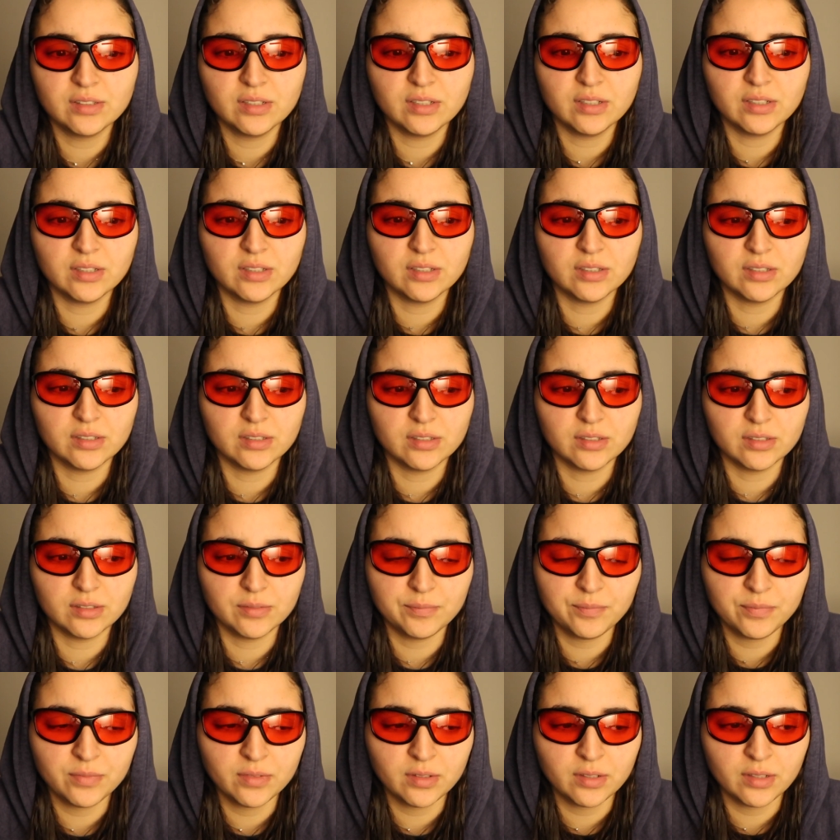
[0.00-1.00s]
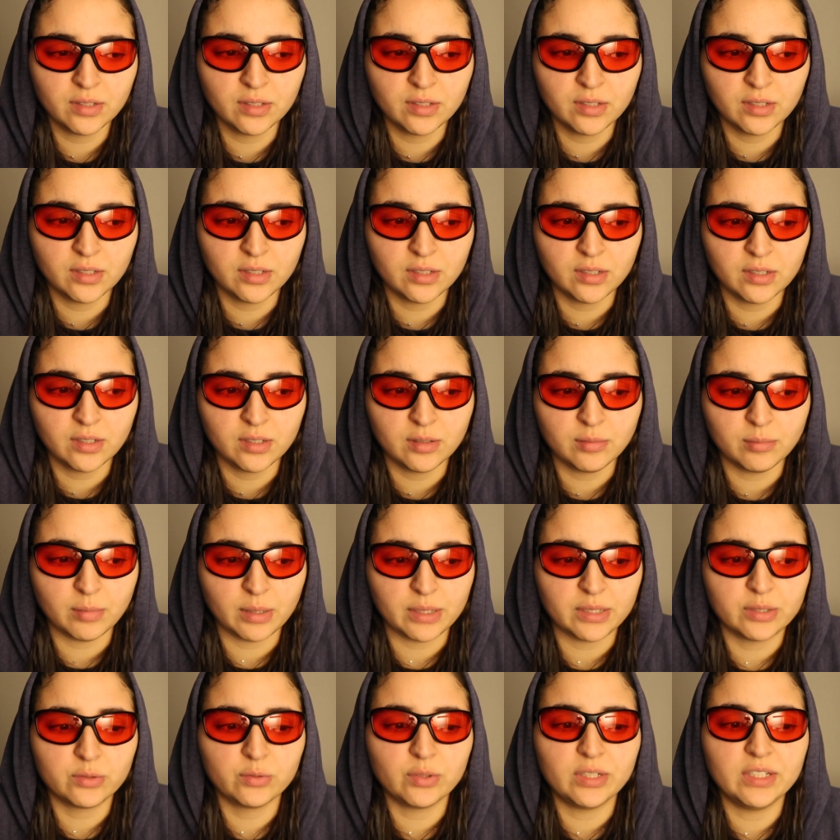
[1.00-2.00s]
uh,
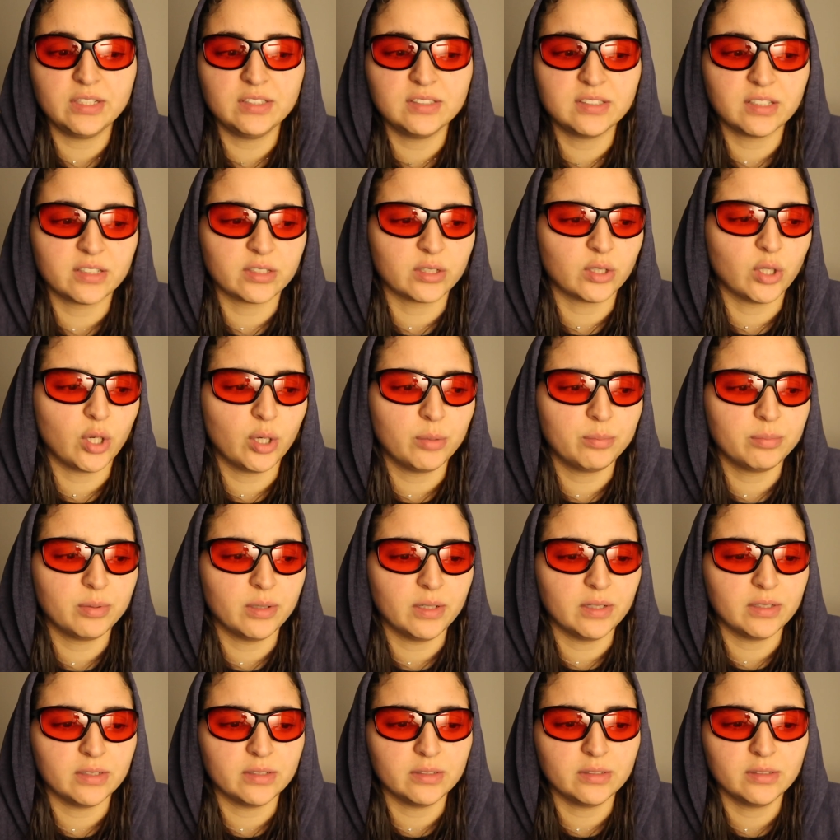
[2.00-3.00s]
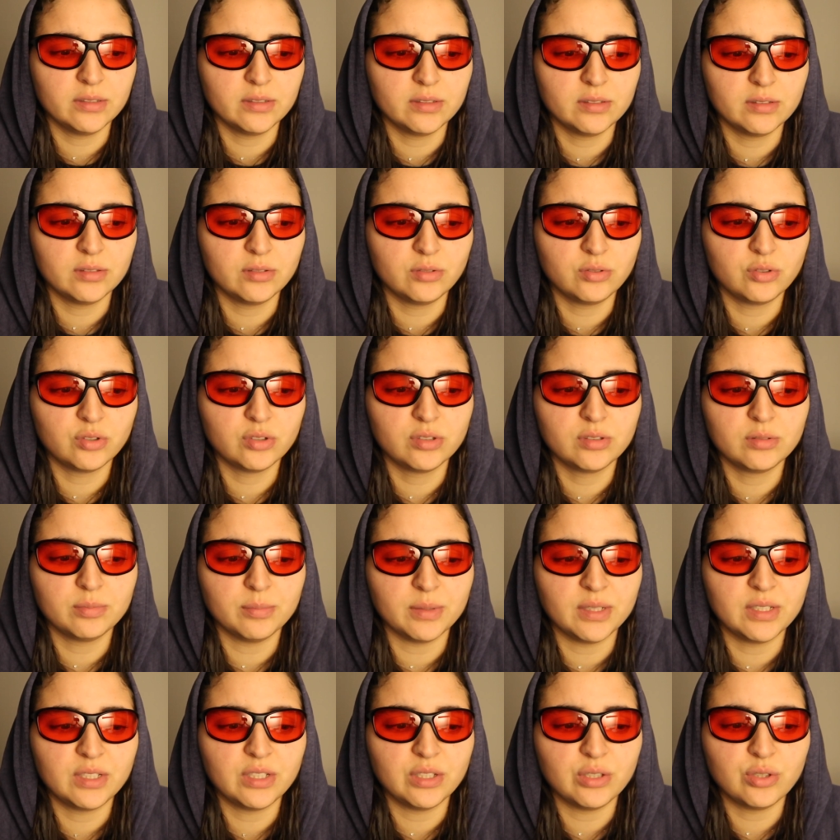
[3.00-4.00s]
my grades are up, and just
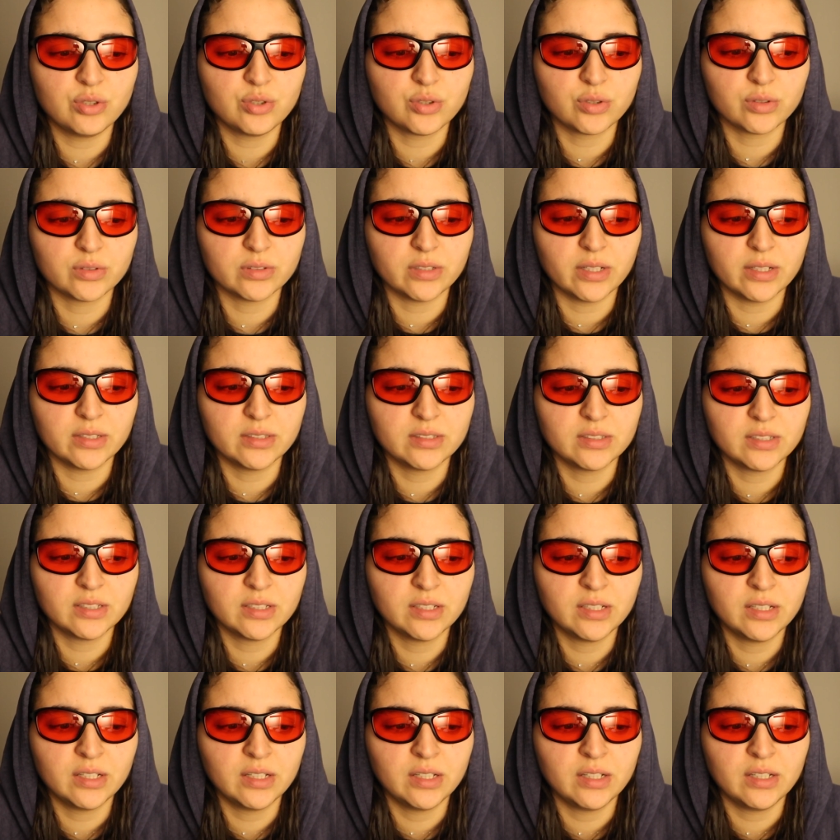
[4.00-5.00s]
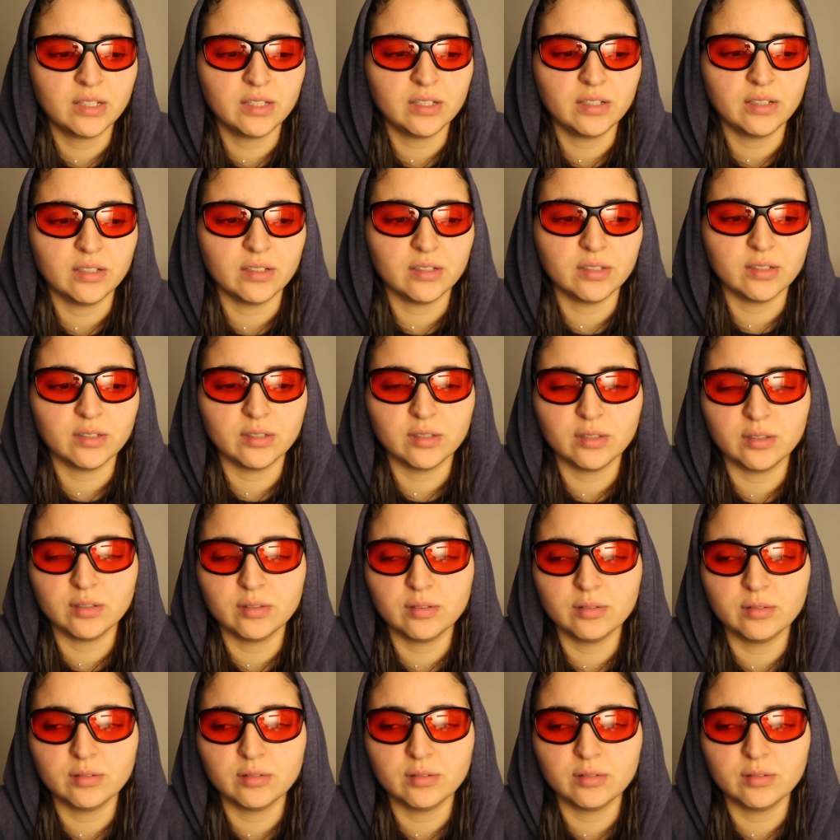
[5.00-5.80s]
making sure that uh,